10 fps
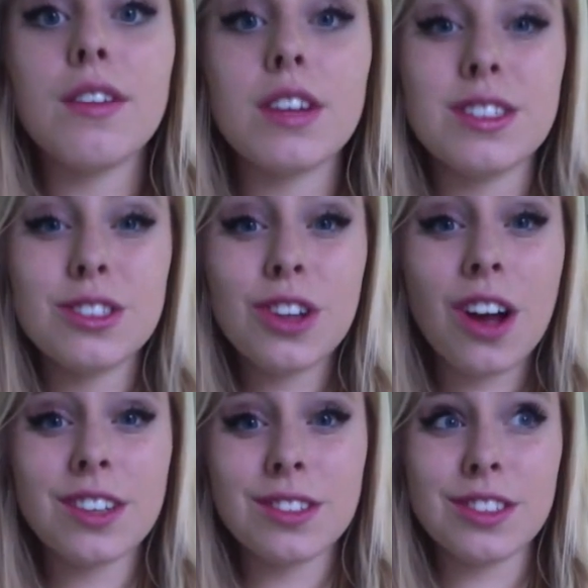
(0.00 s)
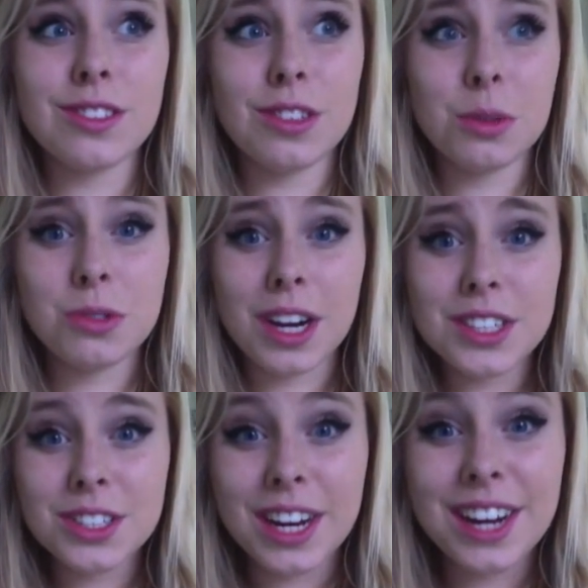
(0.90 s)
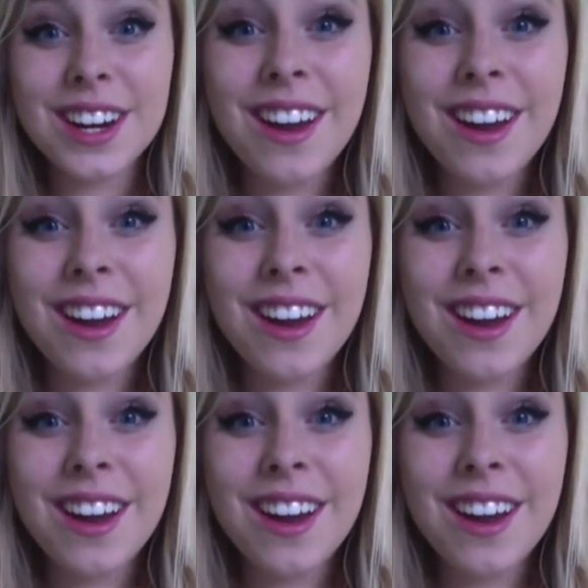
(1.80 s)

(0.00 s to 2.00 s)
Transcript: because chalk is, you know, drying to your hair.